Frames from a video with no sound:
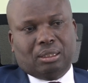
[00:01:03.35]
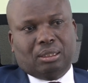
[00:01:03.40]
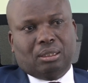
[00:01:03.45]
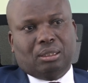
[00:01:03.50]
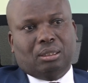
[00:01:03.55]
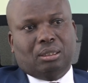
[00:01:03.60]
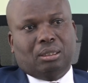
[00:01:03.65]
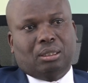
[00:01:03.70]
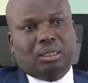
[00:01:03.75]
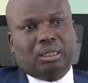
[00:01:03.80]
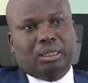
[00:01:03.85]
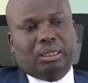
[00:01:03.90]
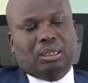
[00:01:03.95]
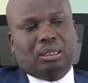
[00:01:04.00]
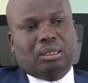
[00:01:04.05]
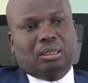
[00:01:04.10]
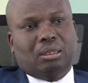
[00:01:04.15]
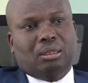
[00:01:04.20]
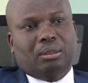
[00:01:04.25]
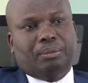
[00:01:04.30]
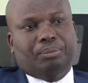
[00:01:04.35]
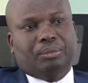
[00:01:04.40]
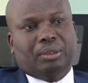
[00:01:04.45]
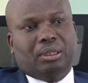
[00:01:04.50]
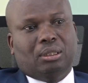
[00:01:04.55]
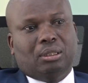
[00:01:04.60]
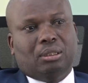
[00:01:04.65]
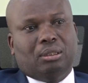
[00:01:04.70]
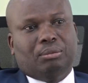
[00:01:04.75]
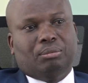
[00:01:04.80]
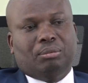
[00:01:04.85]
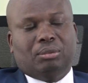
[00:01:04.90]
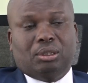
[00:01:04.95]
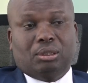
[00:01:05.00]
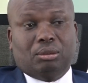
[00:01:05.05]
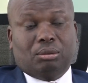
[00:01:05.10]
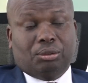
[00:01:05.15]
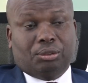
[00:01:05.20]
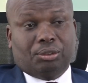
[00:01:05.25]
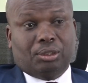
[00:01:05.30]
In
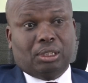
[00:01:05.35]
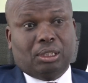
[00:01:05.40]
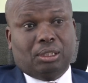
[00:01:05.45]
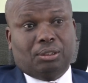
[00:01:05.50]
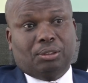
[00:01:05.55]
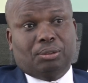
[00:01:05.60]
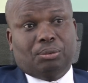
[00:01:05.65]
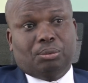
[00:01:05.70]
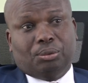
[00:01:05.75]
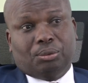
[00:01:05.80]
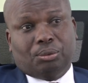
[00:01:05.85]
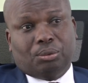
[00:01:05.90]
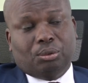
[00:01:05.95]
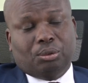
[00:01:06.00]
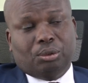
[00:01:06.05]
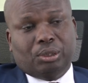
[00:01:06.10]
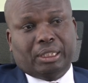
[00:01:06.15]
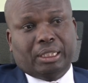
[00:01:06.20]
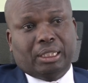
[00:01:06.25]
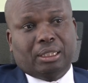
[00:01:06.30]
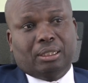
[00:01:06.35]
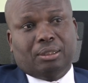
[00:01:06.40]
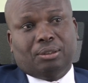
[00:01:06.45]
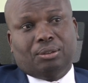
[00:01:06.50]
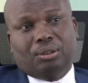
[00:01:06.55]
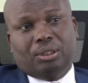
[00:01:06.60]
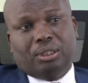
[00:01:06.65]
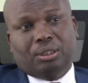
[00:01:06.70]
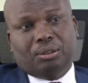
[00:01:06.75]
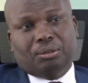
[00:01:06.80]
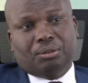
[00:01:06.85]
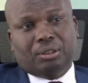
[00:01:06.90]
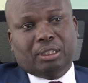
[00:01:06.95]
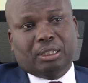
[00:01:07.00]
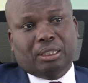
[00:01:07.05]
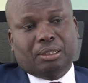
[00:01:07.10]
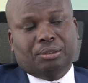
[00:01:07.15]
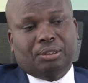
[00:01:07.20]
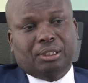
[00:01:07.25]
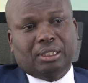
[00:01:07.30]
those days it was called Kenya College of
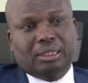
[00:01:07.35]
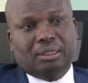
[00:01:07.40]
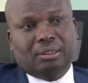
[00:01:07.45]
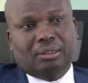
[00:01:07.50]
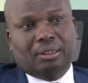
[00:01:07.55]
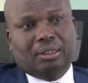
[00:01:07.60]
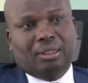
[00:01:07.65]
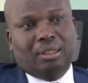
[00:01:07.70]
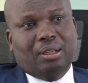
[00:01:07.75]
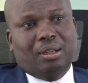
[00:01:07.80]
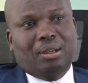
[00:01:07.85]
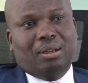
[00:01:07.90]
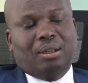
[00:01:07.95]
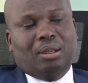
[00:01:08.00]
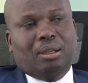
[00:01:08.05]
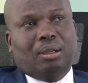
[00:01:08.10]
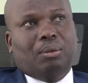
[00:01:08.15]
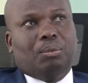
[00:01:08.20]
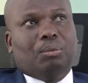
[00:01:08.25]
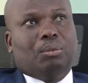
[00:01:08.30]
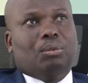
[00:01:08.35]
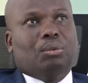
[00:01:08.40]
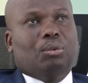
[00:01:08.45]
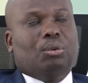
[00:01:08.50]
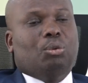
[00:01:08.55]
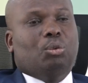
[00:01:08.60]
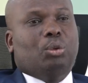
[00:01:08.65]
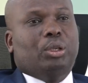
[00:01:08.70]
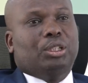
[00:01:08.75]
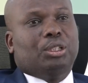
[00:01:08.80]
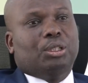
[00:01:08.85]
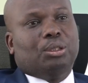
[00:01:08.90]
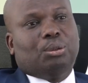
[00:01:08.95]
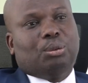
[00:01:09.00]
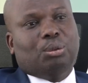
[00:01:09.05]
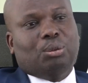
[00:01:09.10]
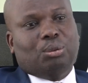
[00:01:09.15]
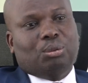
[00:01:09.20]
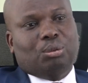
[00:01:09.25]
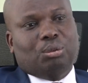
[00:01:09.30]
Accountants,
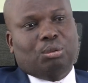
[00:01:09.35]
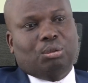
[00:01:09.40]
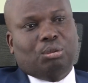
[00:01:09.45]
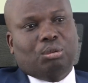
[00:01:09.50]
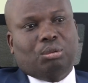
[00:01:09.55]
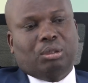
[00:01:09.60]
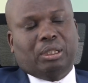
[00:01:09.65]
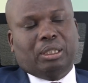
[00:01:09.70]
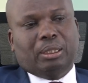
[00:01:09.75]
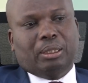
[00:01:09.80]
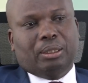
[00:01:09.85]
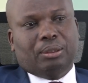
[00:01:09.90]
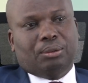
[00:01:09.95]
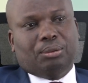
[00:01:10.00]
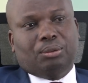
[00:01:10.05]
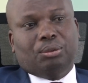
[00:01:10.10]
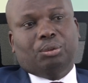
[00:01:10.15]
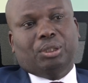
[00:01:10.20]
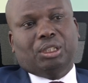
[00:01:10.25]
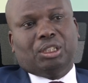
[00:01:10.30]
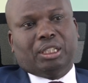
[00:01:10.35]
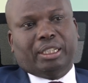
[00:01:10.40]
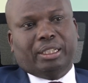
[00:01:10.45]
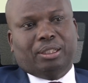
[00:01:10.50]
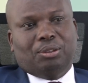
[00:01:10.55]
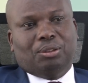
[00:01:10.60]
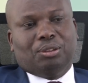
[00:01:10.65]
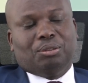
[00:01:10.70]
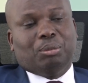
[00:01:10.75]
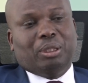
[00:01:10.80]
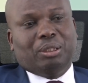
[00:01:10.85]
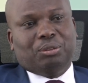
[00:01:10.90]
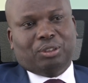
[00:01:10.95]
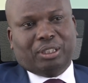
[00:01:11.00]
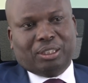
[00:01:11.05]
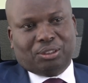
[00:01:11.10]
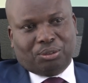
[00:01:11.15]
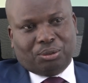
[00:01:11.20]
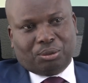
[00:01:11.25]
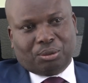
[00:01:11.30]
which through which I got my
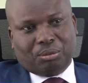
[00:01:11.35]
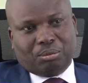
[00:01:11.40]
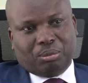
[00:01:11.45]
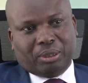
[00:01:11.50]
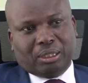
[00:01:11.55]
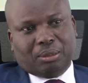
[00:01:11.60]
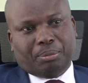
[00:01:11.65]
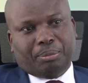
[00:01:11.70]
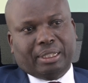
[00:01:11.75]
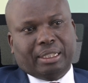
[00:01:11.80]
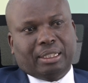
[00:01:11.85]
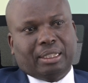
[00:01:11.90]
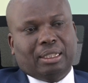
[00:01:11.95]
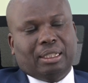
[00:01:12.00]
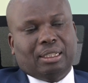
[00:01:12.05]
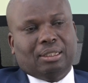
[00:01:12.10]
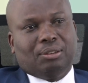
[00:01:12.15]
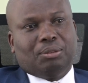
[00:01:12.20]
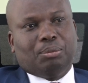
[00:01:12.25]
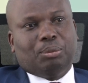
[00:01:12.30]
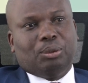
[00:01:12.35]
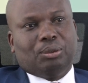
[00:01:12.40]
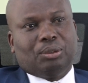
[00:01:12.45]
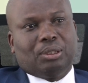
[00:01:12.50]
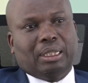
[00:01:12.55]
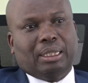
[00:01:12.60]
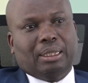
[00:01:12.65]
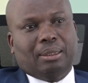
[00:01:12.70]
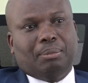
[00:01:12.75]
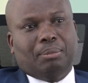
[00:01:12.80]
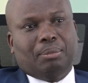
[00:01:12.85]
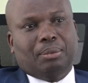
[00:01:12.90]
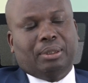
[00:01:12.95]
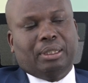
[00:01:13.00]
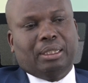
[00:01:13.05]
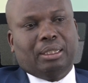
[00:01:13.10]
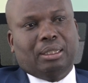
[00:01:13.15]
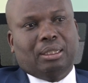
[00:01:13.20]
first job at Parkland Sports Club,